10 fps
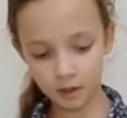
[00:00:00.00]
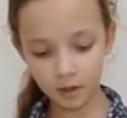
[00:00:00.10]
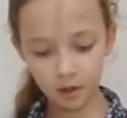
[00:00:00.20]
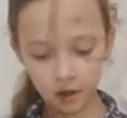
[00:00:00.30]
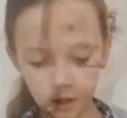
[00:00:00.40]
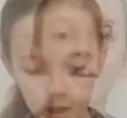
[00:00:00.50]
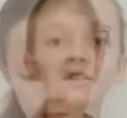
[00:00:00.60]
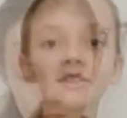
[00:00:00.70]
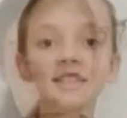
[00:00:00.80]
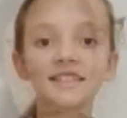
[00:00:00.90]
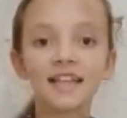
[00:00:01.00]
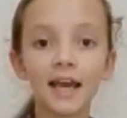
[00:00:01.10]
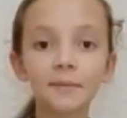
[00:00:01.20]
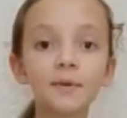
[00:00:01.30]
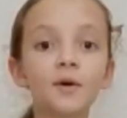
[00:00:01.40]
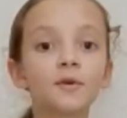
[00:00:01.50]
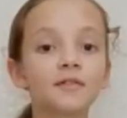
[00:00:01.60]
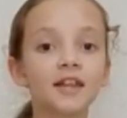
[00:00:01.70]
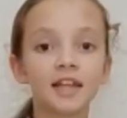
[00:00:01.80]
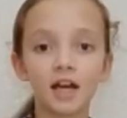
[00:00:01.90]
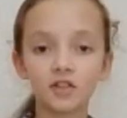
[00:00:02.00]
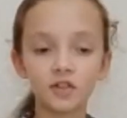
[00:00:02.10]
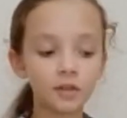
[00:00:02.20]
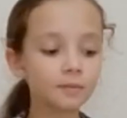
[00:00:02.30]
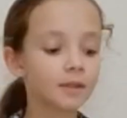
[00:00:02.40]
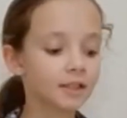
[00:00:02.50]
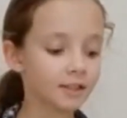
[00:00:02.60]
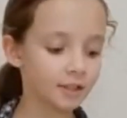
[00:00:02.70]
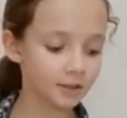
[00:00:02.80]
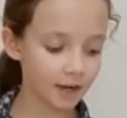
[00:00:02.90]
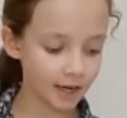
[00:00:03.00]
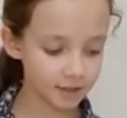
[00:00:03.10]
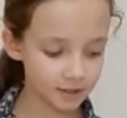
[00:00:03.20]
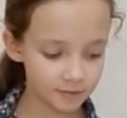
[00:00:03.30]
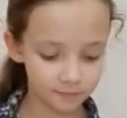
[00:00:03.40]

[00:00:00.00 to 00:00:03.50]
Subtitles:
Now I'll do the same with the natrium chloride,